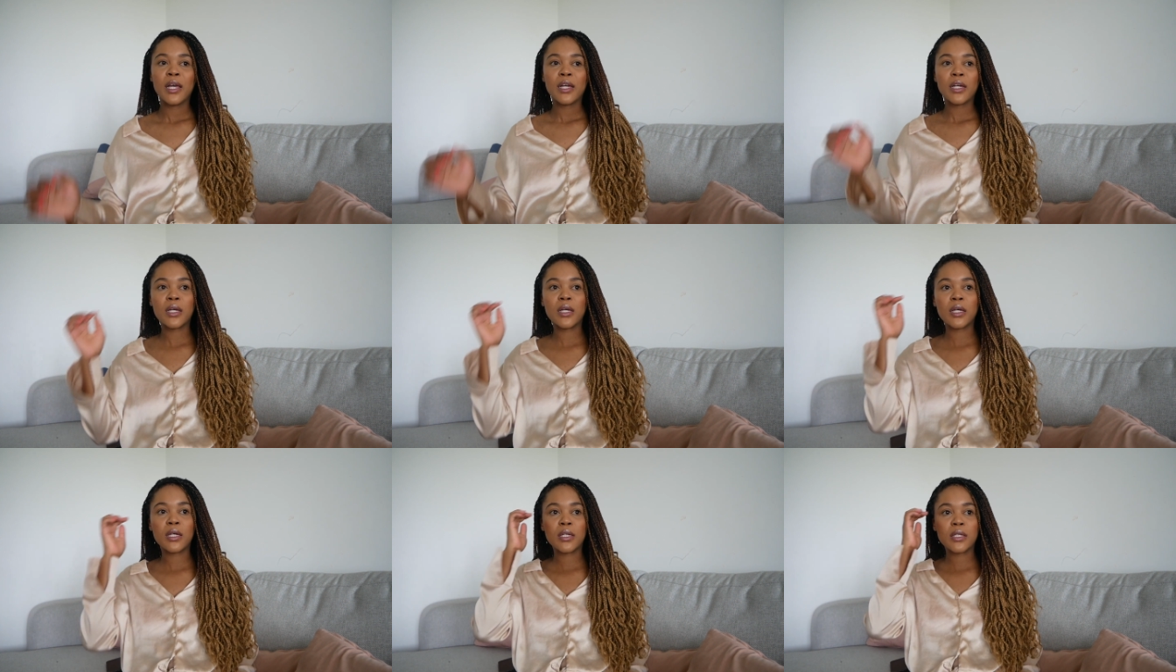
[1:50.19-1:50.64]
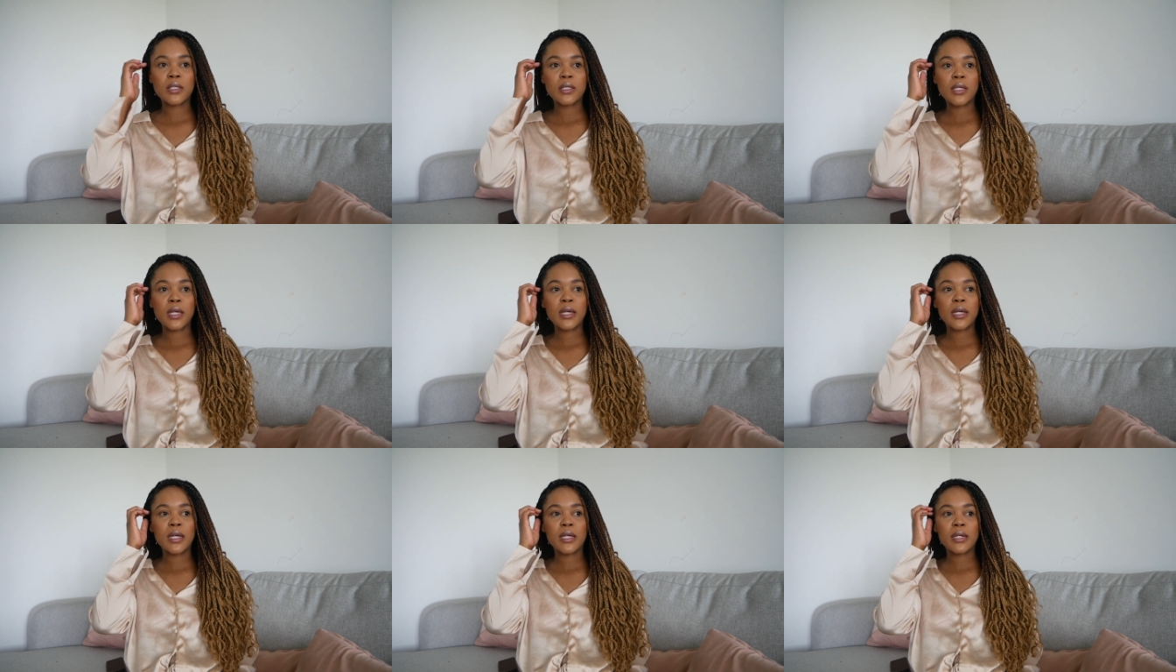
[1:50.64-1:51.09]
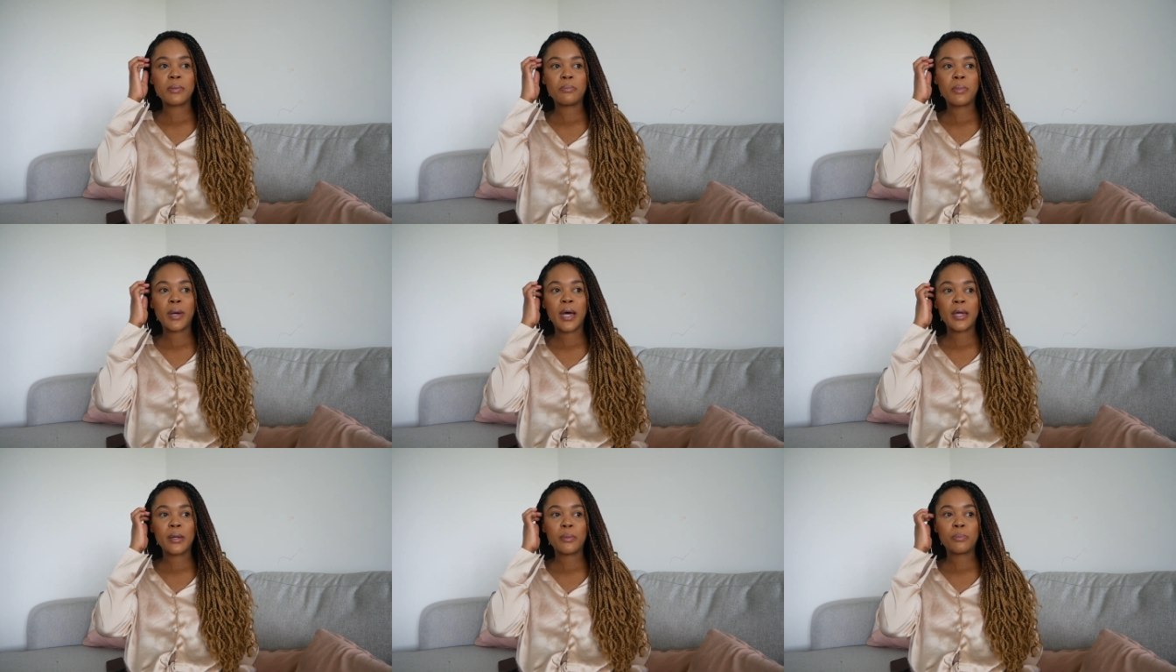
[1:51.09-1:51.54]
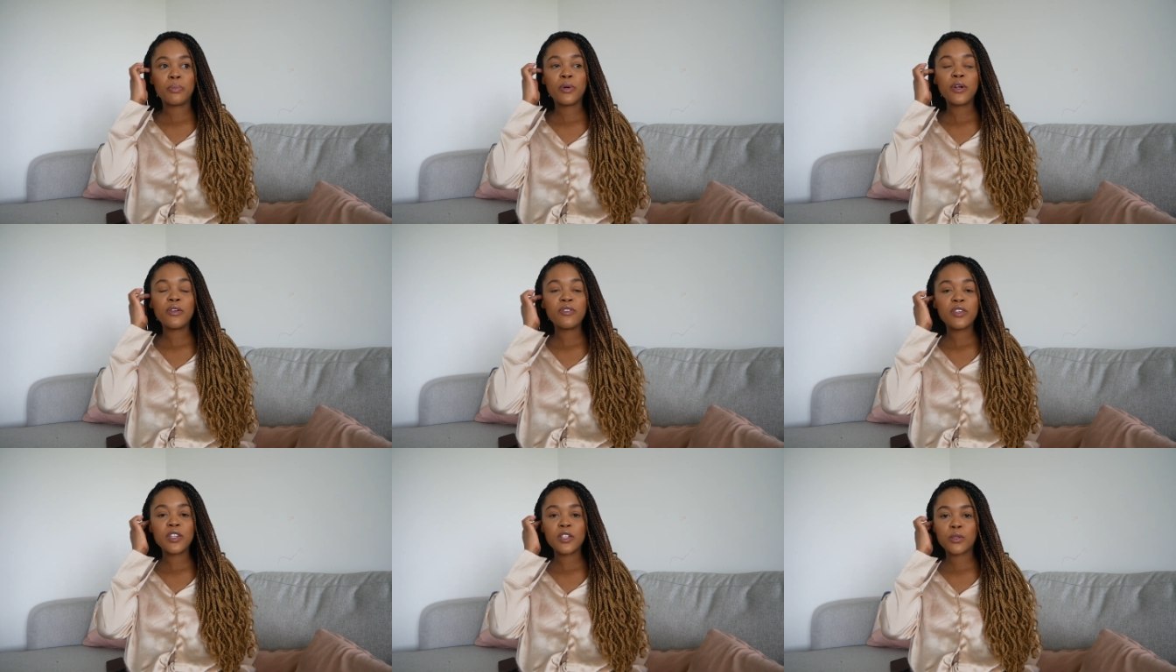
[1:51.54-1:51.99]
because in my
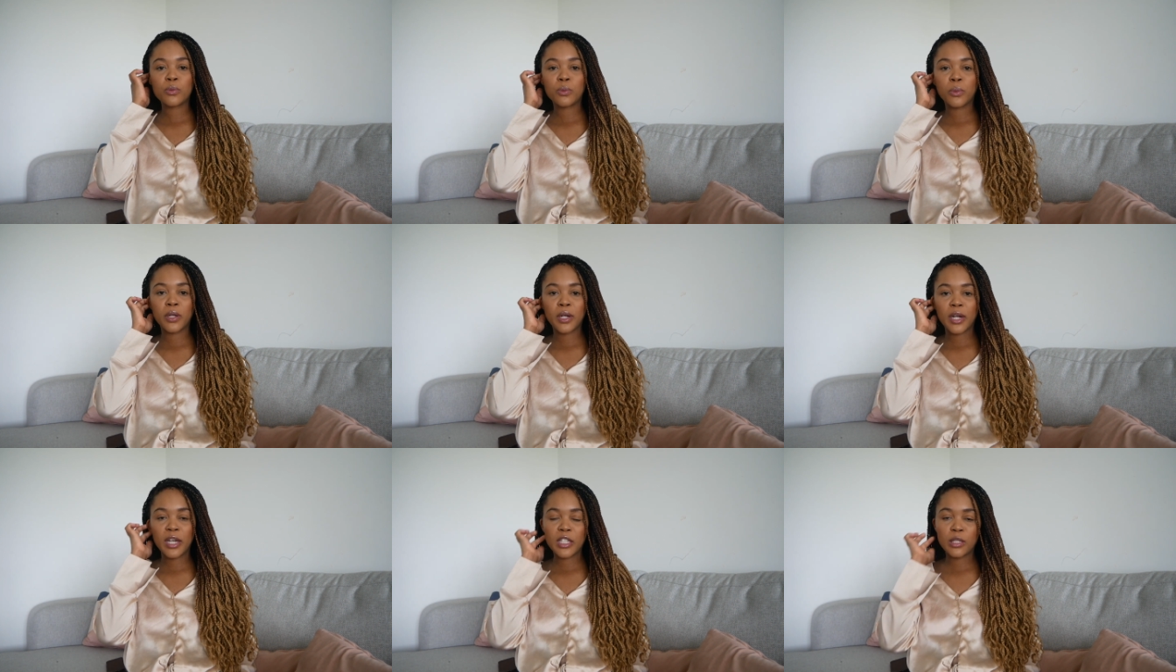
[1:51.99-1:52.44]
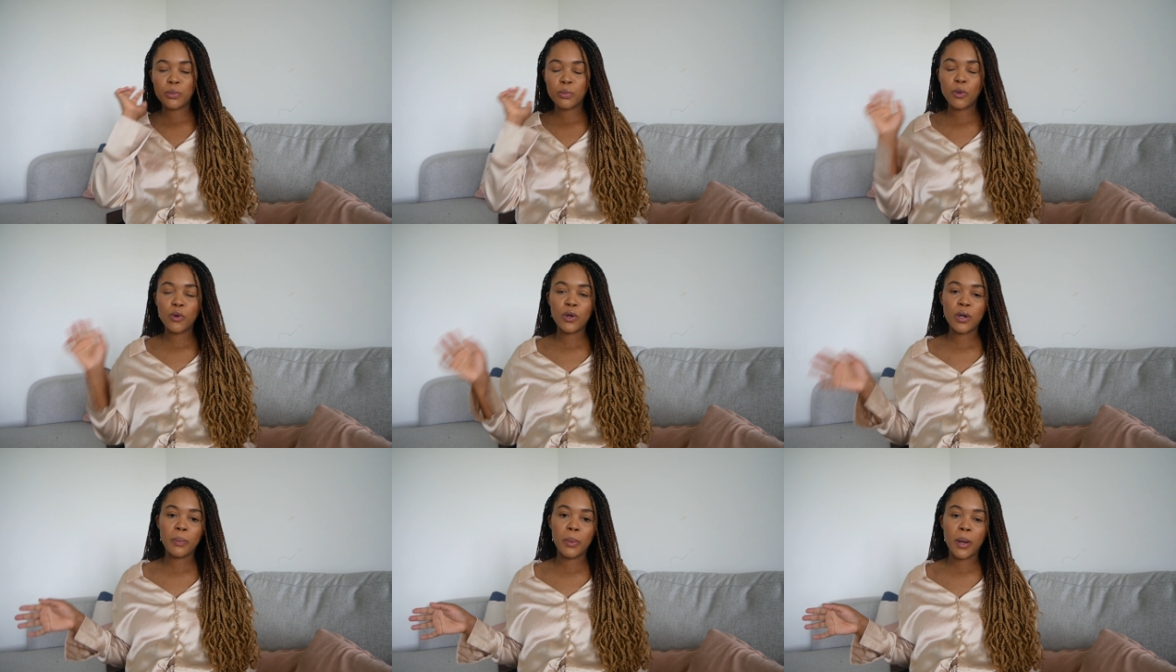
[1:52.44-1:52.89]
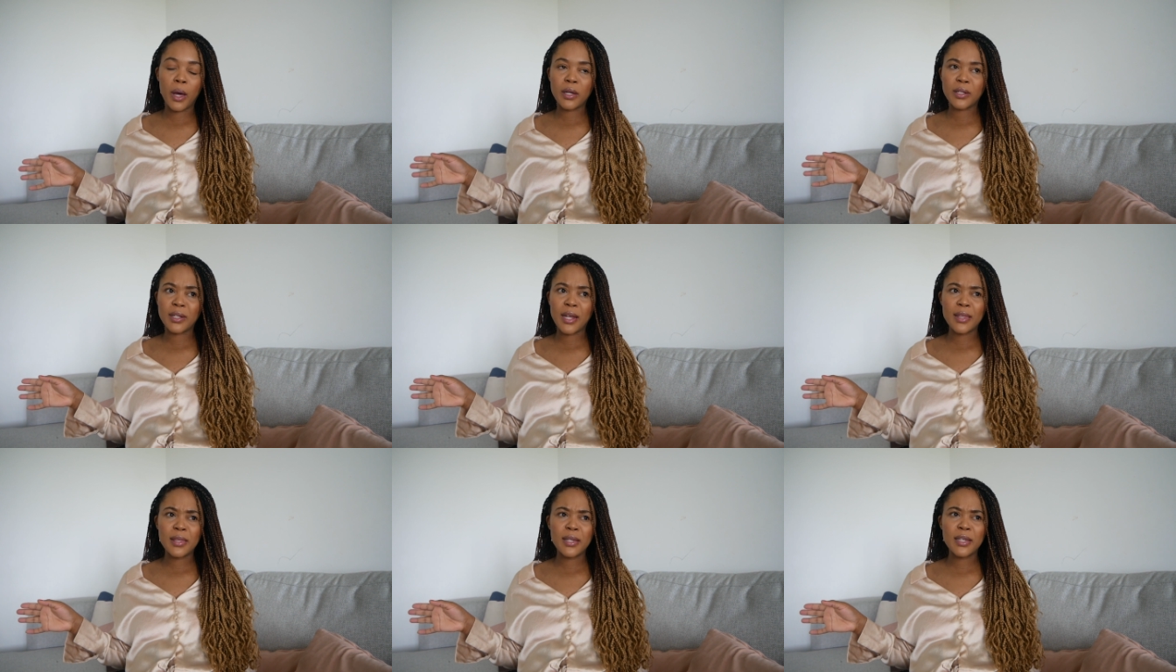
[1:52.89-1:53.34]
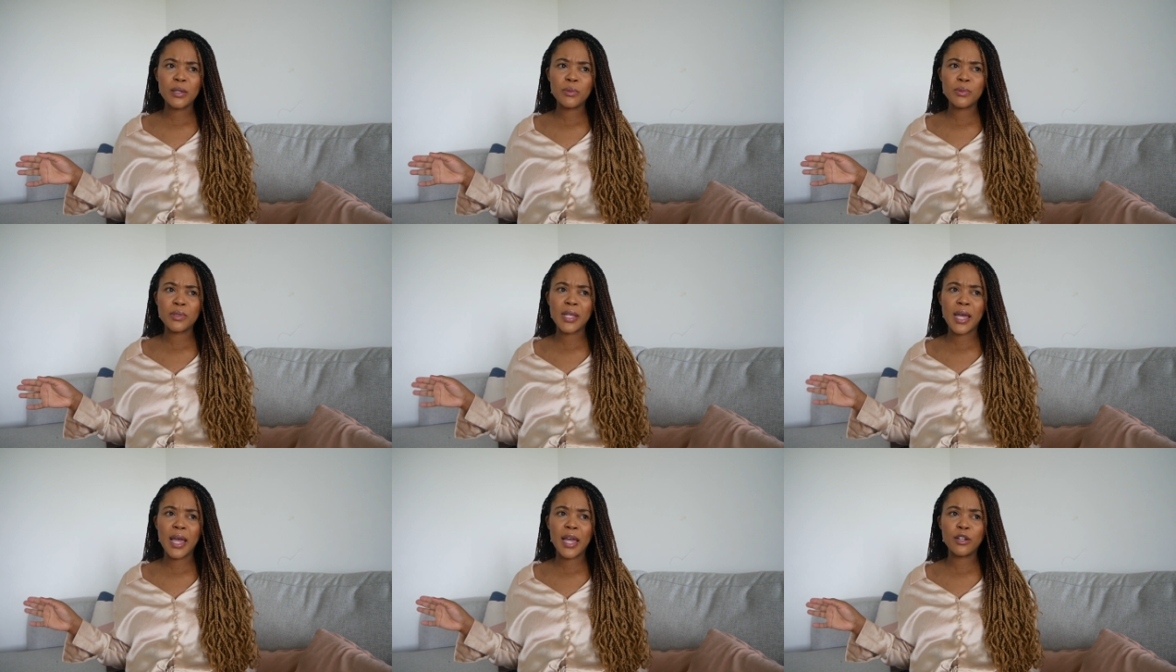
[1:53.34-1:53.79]
previous one I spoke about I think it
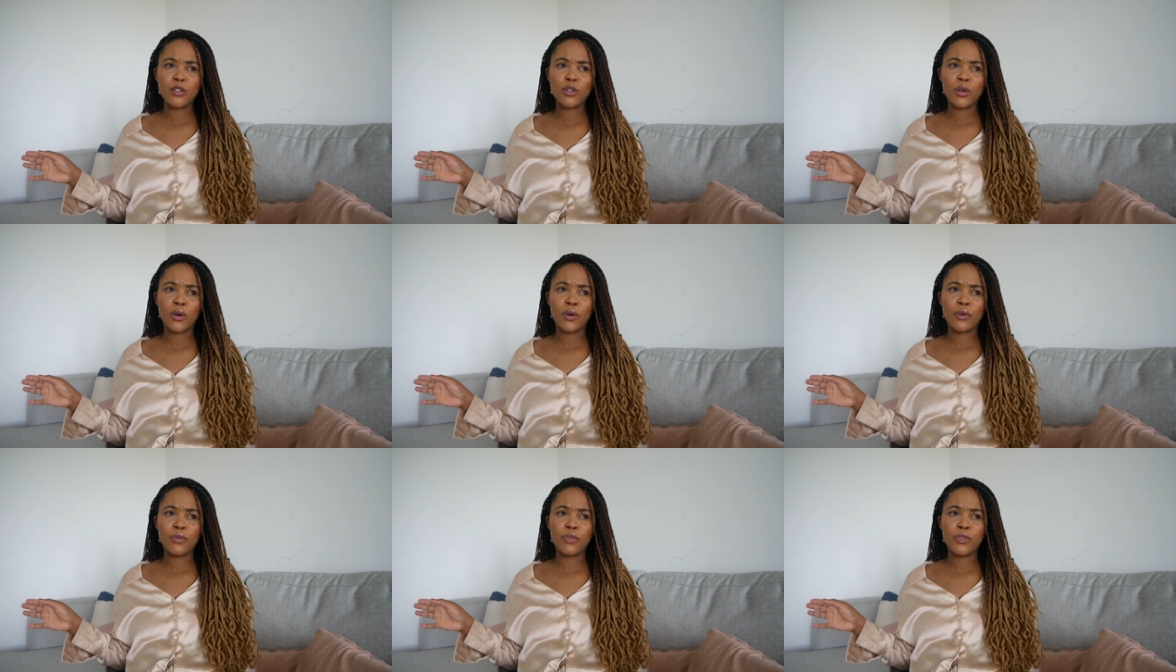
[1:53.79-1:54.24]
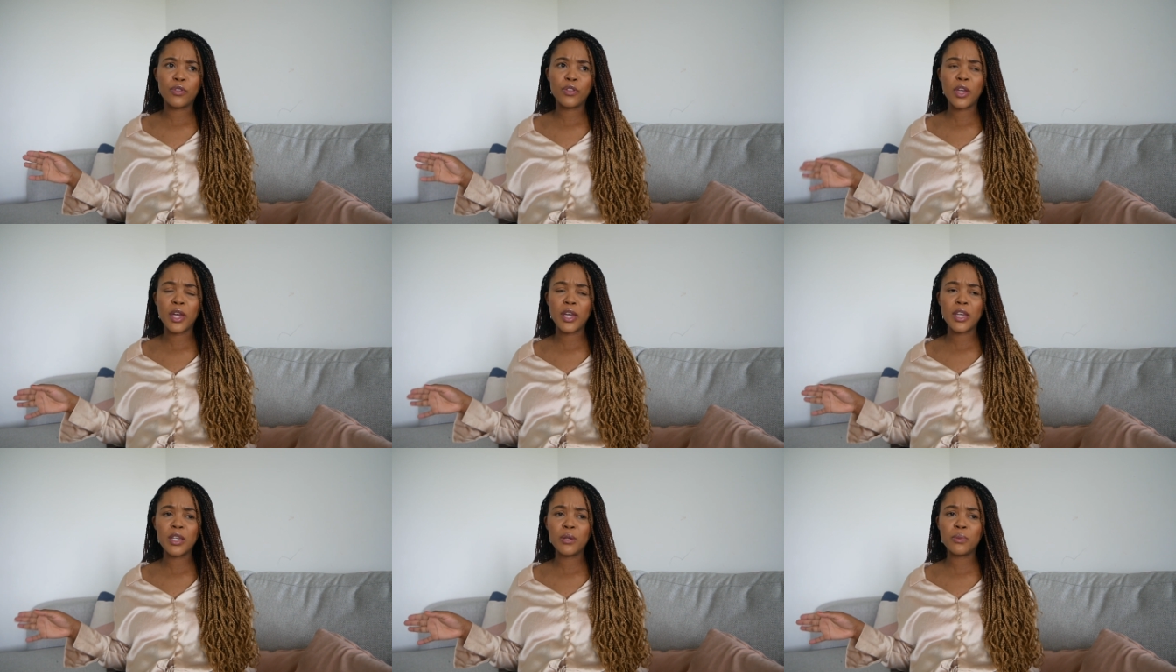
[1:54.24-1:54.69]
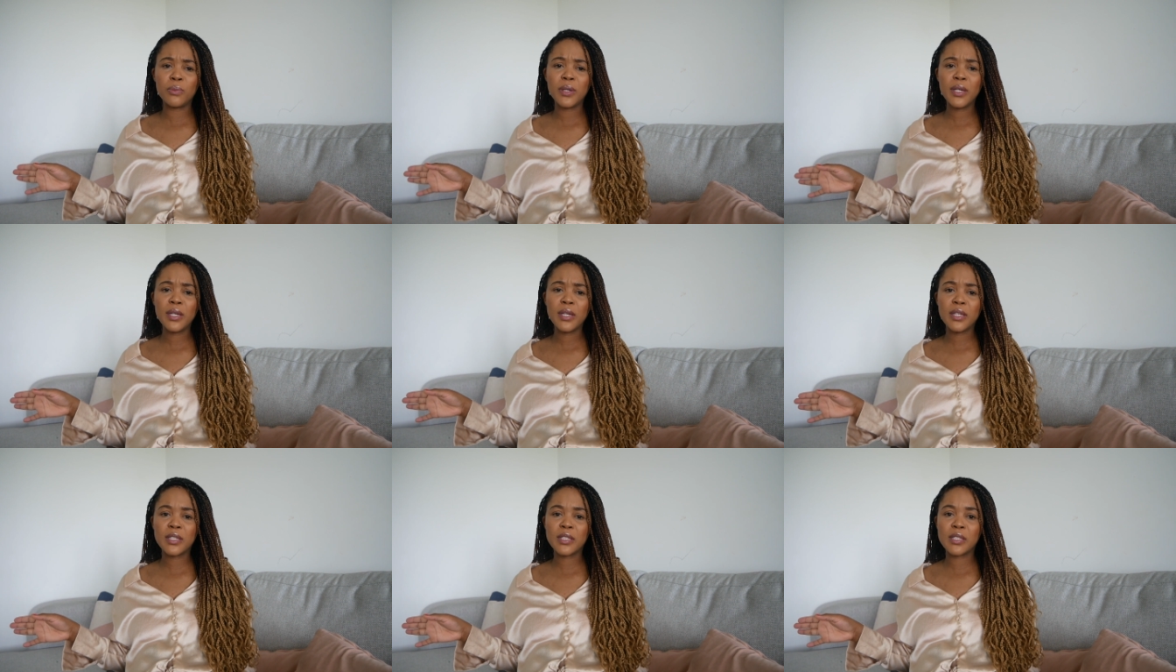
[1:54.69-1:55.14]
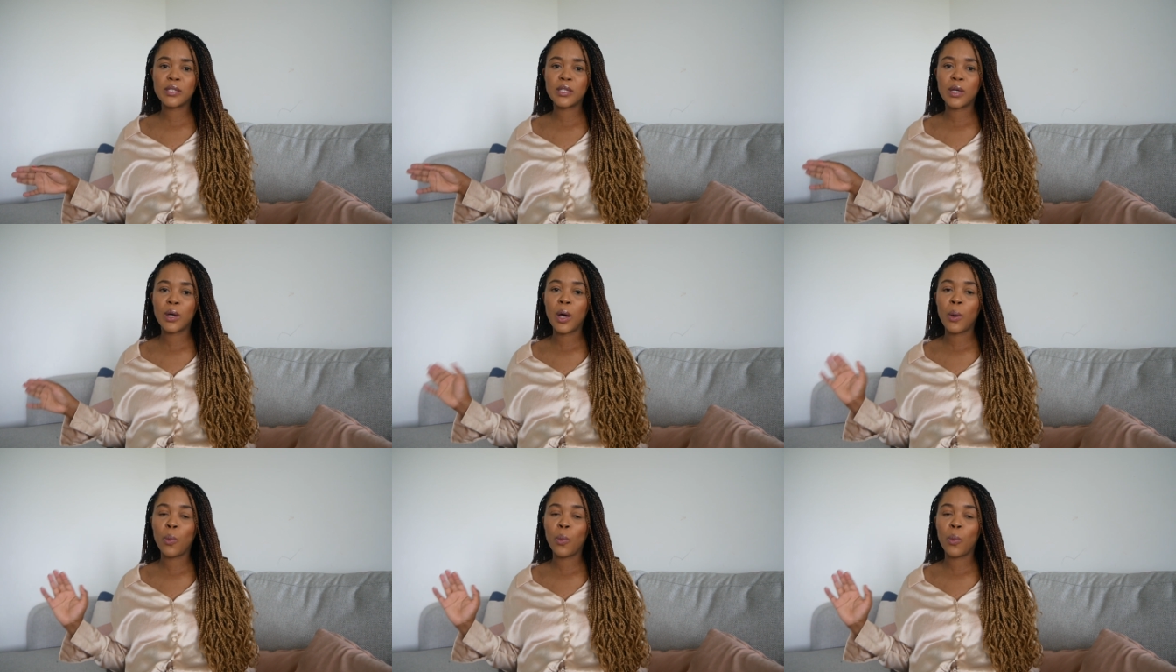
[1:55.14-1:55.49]
was the end of 30 weeks